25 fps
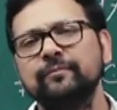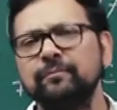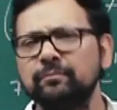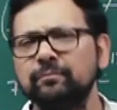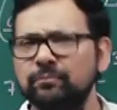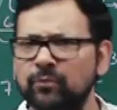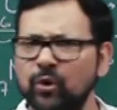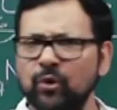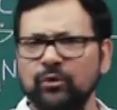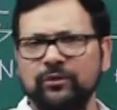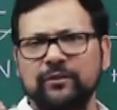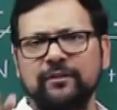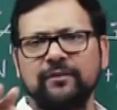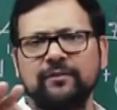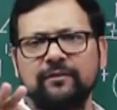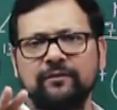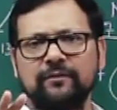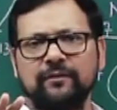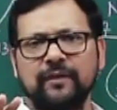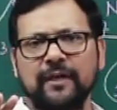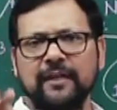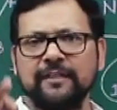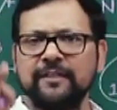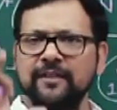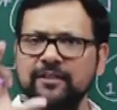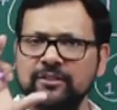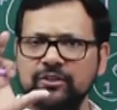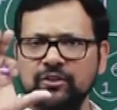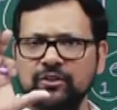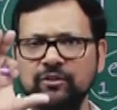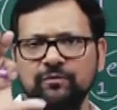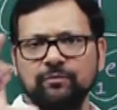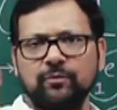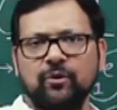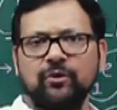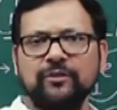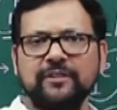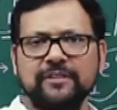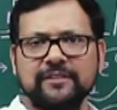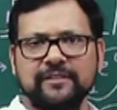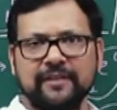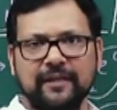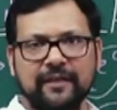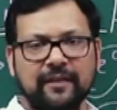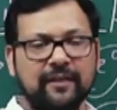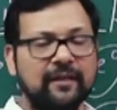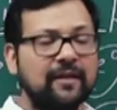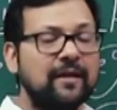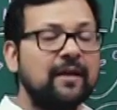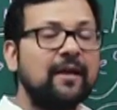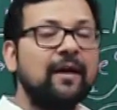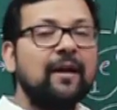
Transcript: Both, energy of both is there.